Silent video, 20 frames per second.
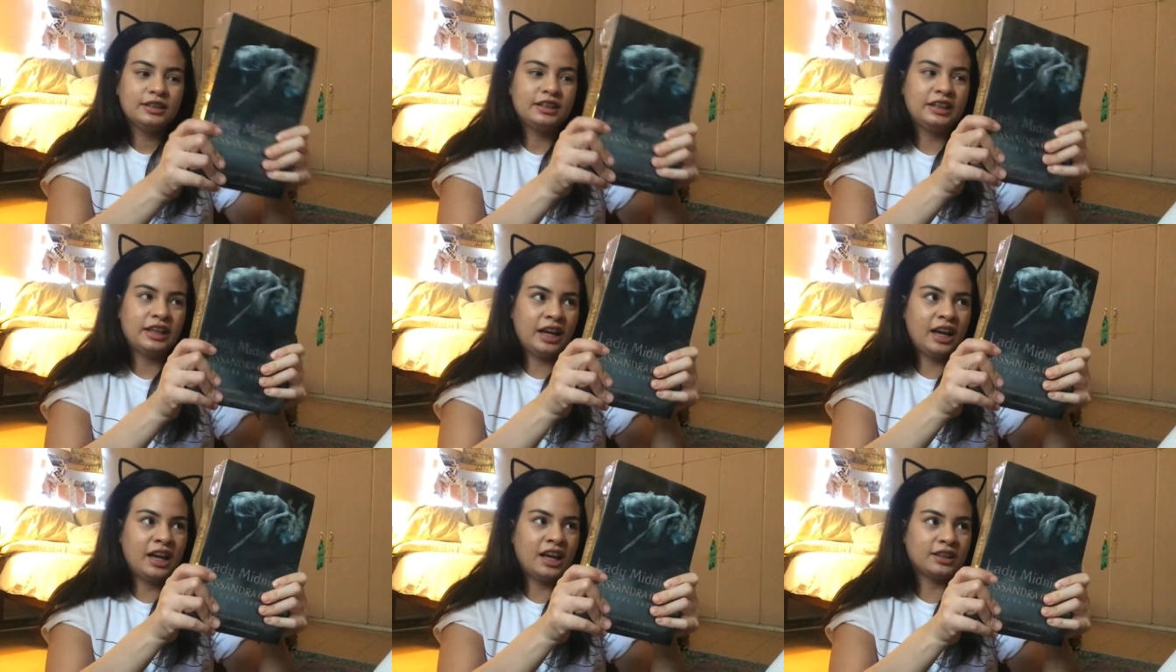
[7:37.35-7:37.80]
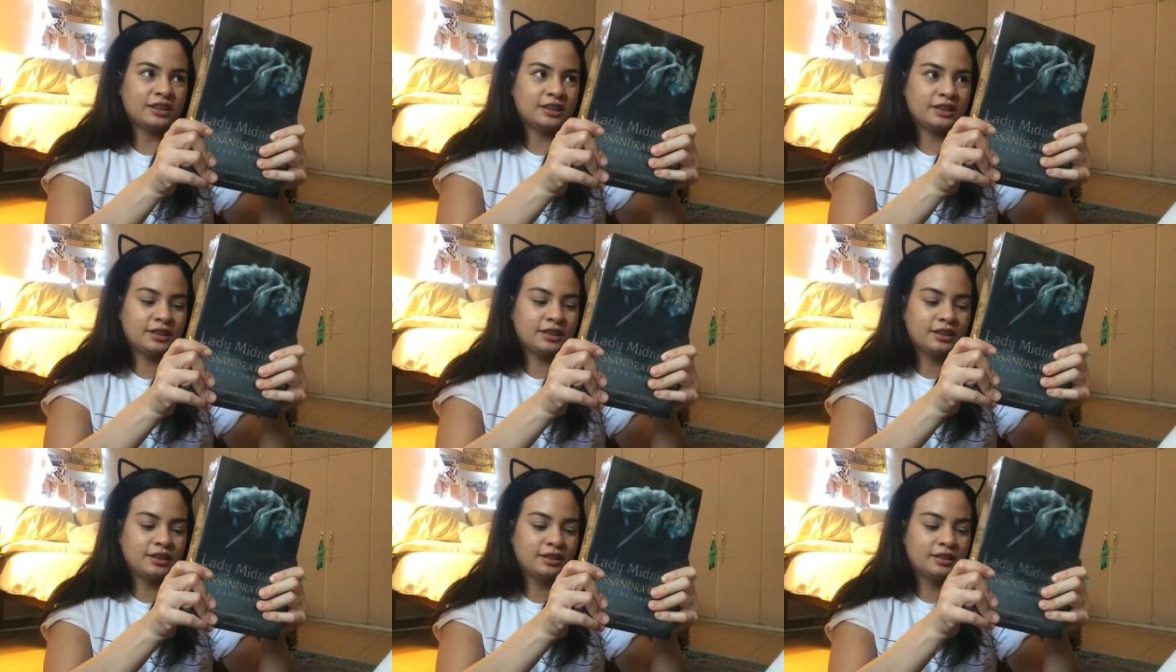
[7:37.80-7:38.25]

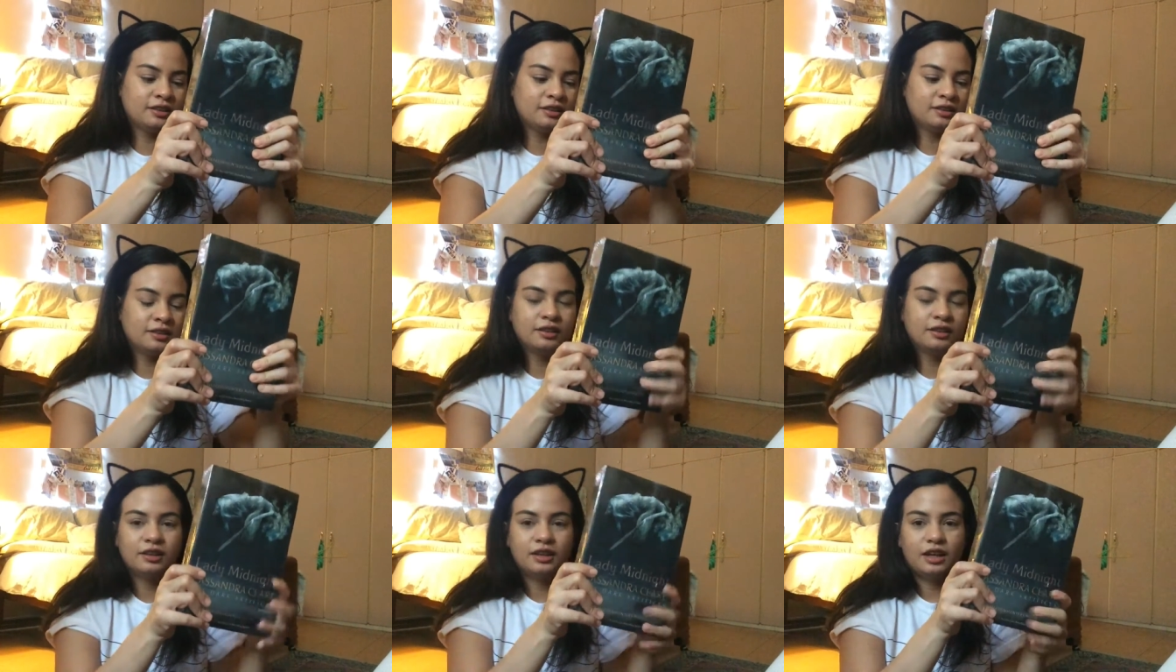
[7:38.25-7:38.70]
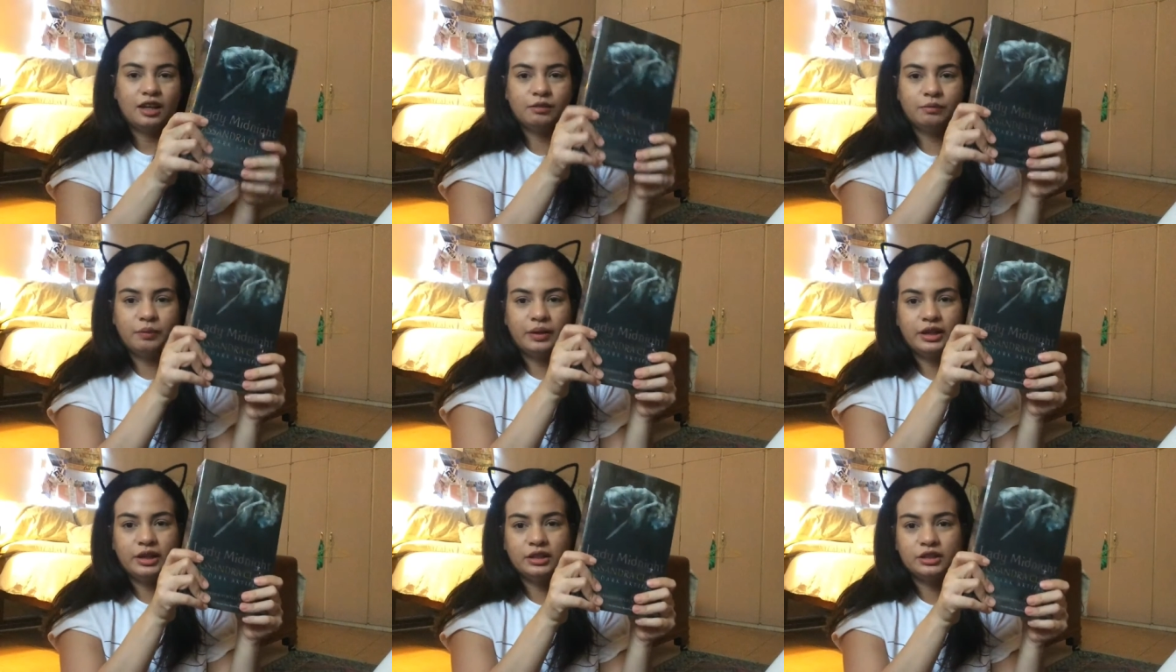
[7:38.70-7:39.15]
Yes.
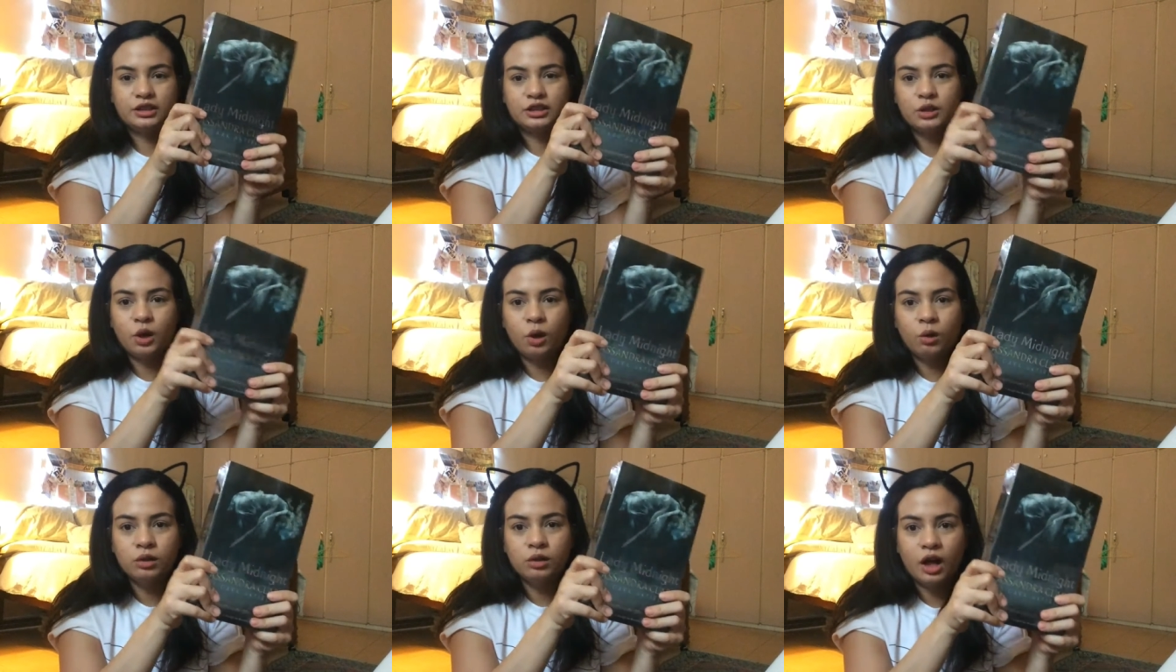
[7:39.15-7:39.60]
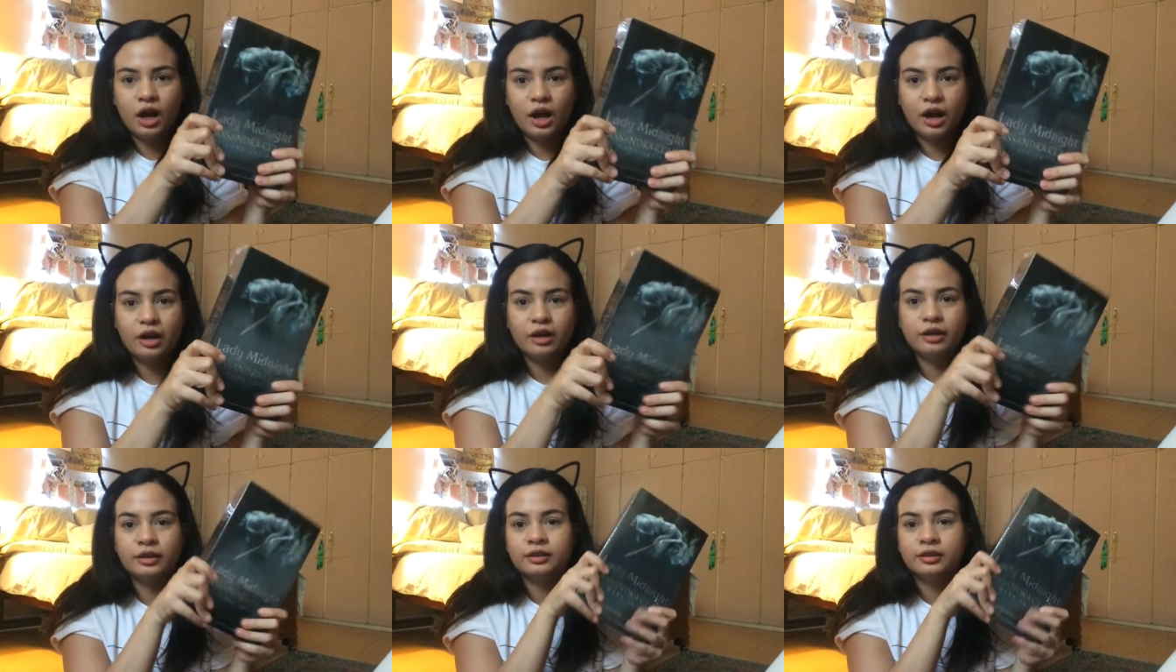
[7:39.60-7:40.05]
I've waited so
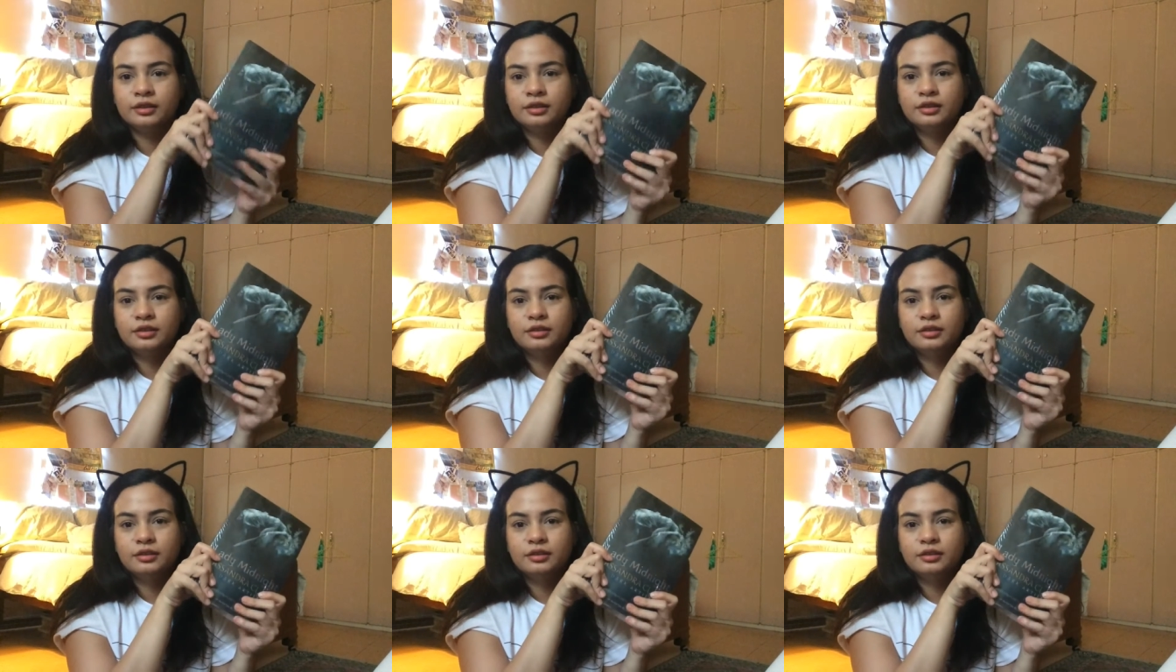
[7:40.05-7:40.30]
long!